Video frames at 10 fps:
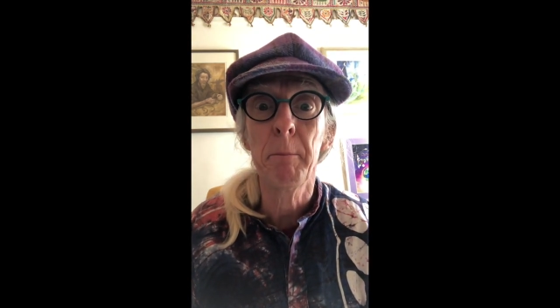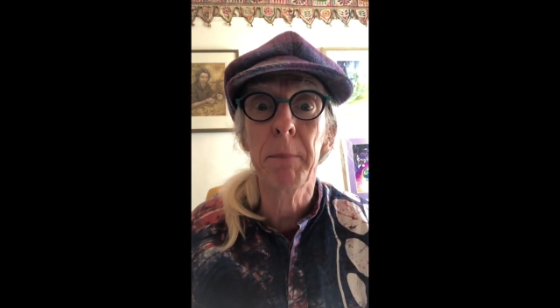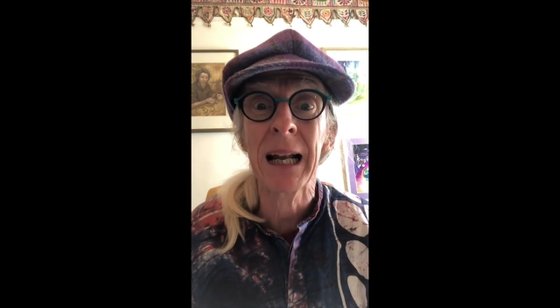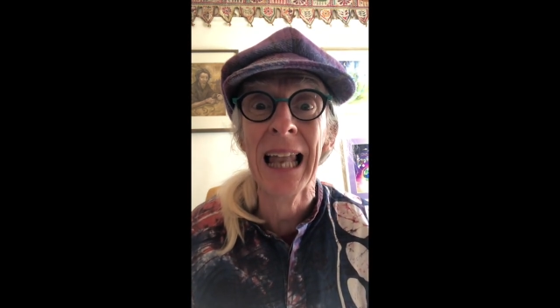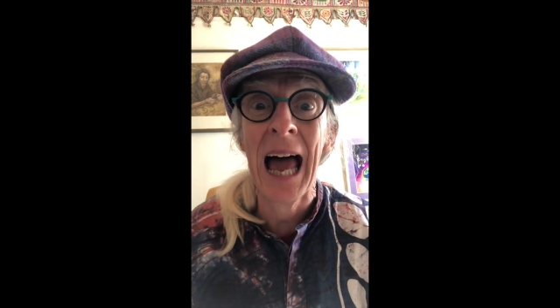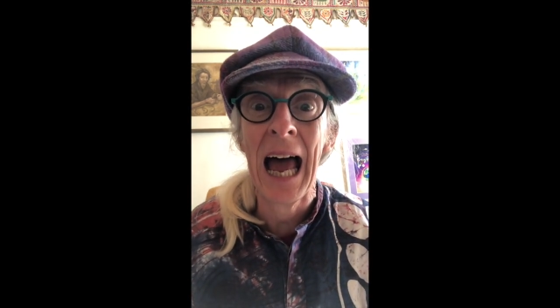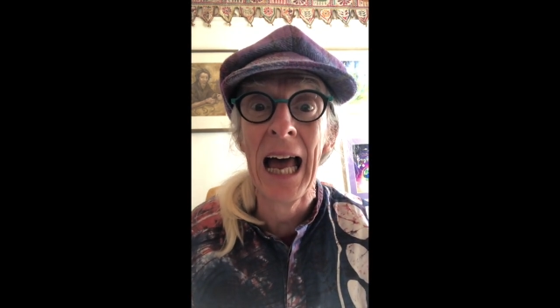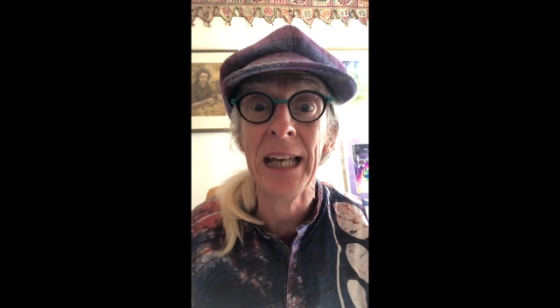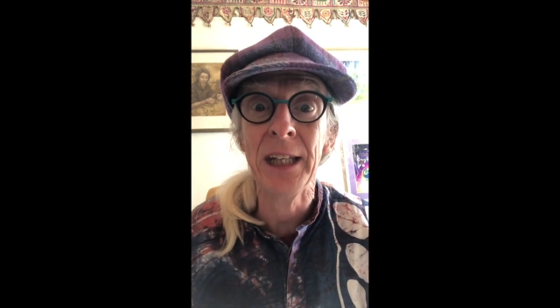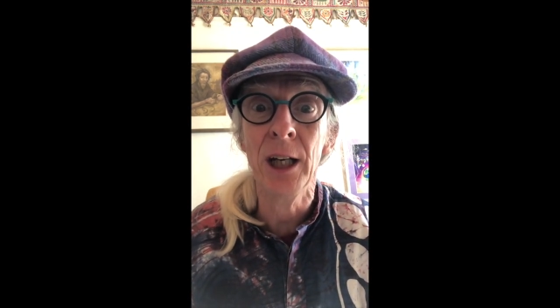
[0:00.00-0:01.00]

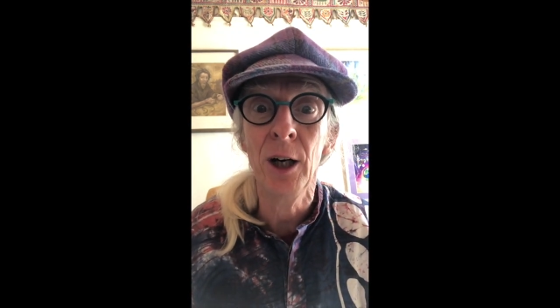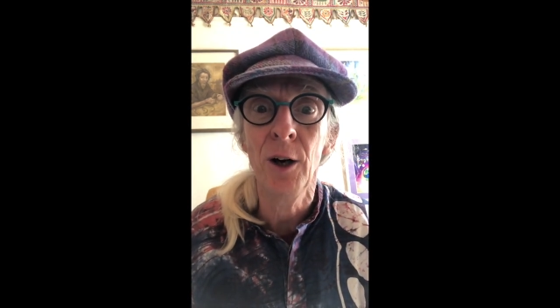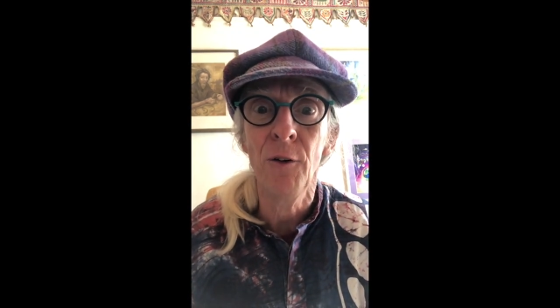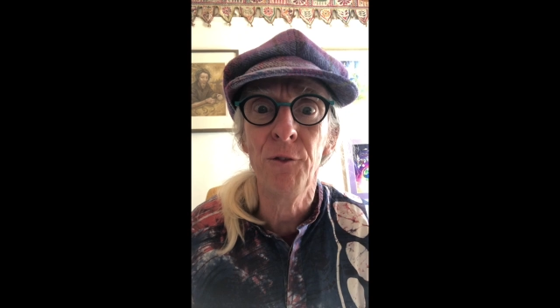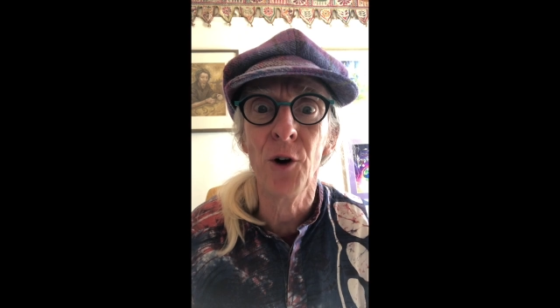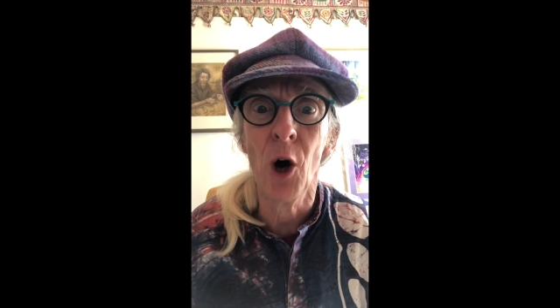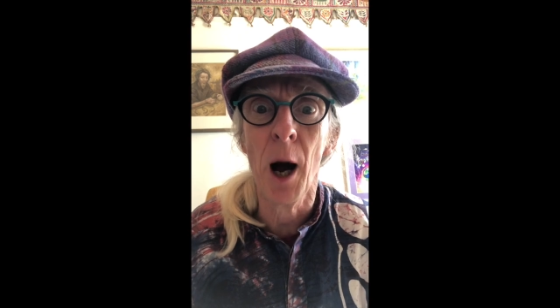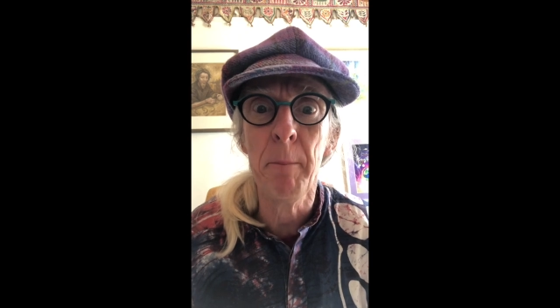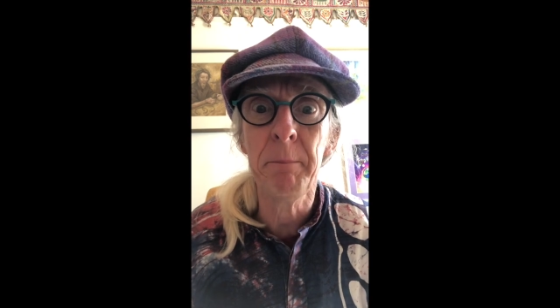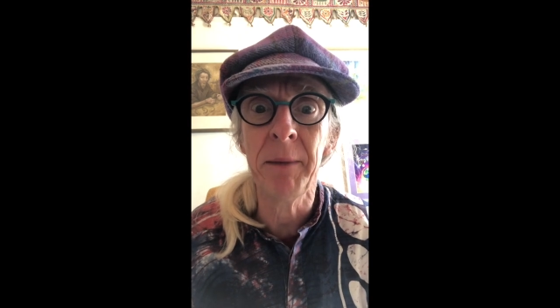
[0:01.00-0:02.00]
plan for
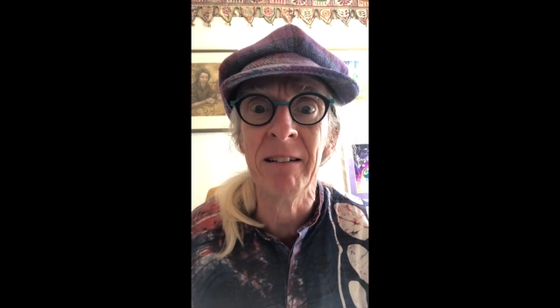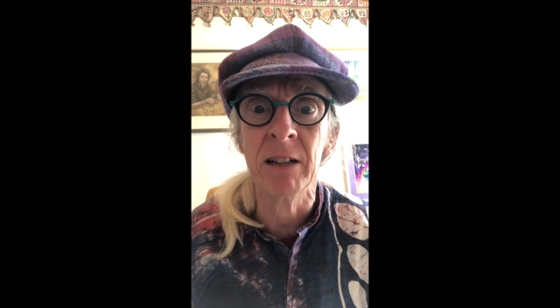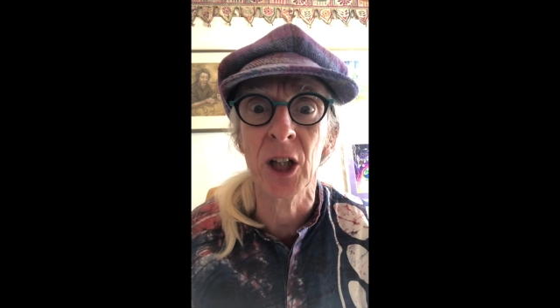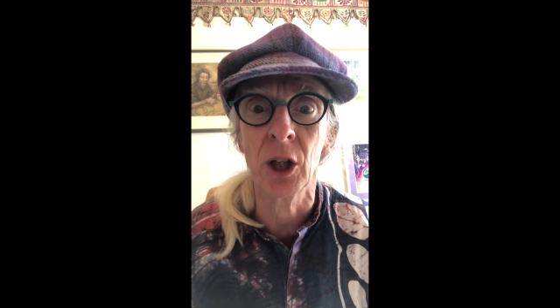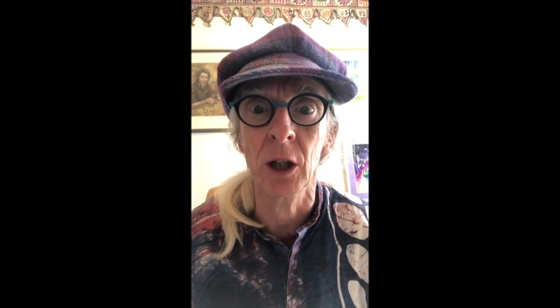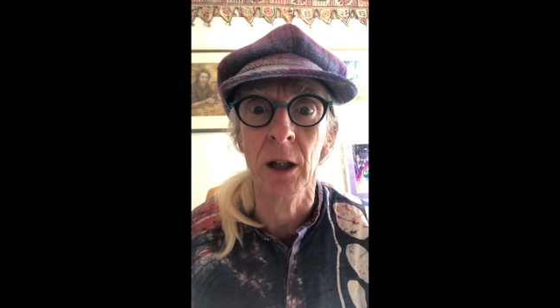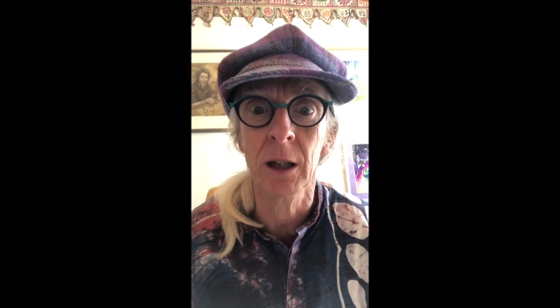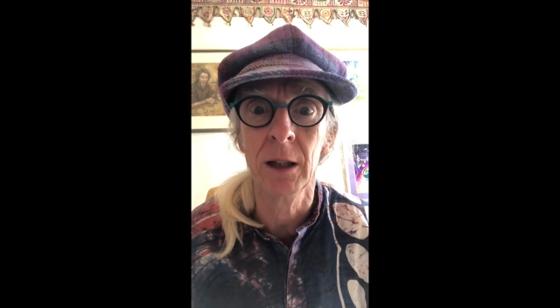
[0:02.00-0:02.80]
a miracle.